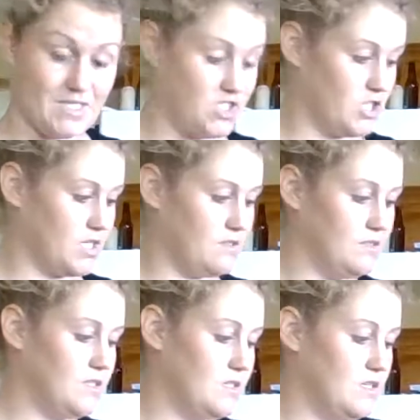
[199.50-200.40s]
of chicken.
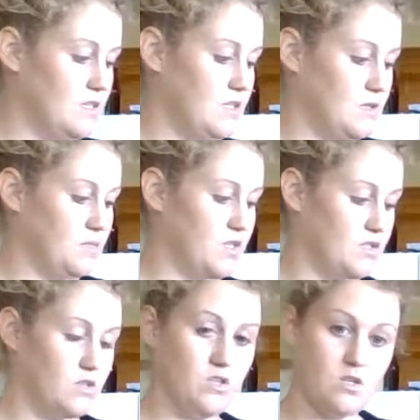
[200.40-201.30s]
I'm going
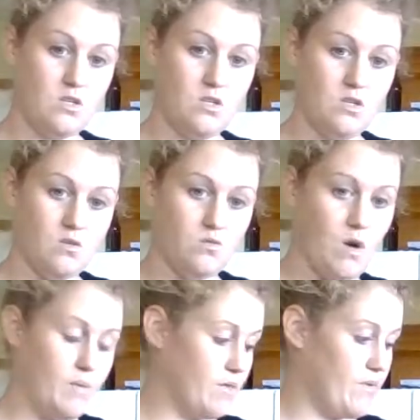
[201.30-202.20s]
to
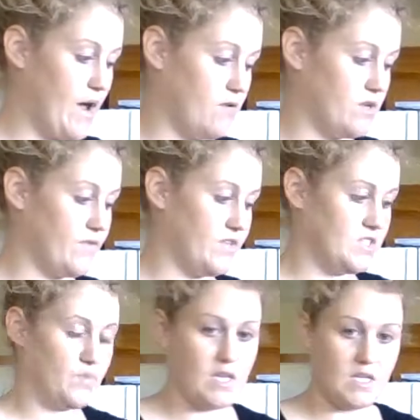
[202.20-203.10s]
rub it around on this
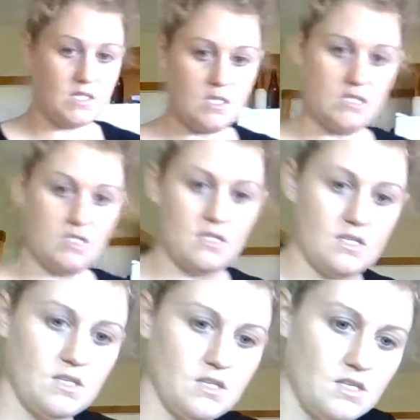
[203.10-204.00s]
plate.
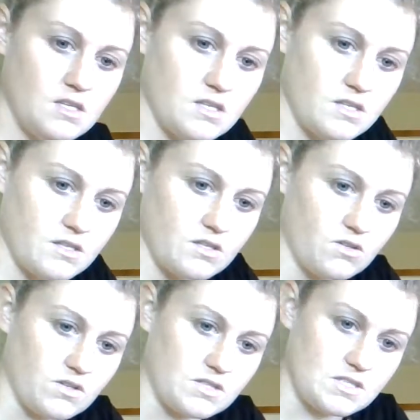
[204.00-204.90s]
You
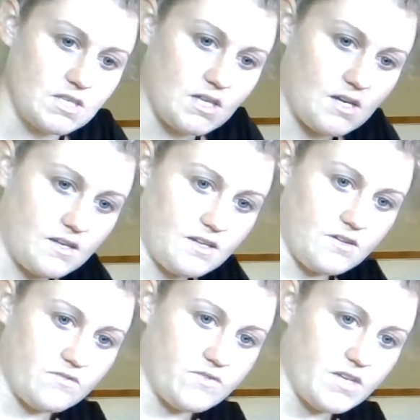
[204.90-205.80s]
can see kind
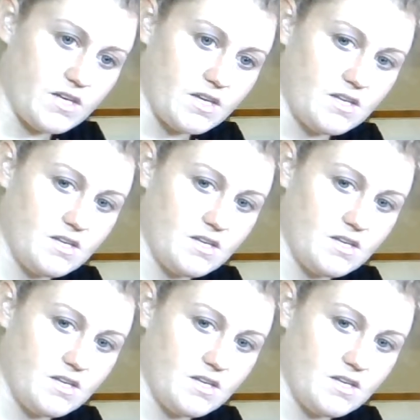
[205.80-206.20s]
of the